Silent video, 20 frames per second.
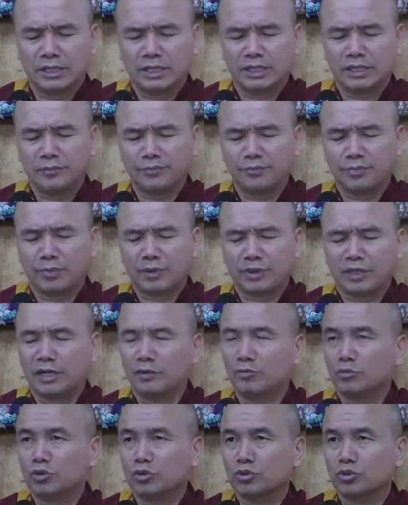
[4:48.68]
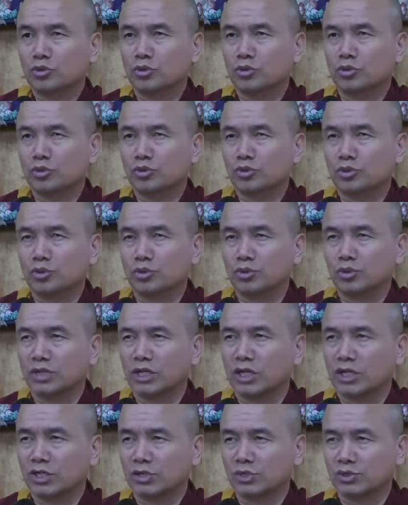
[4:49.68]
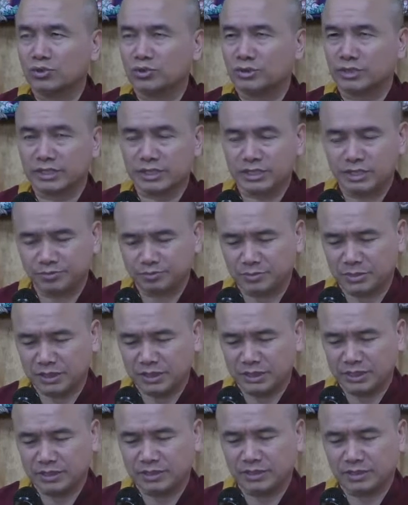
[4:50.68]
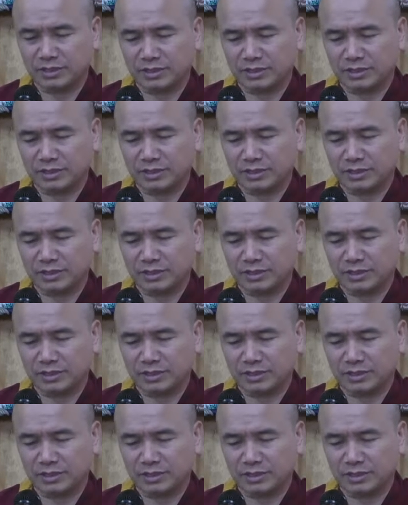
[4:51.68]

I'm not going to go through the Heart Sutra, the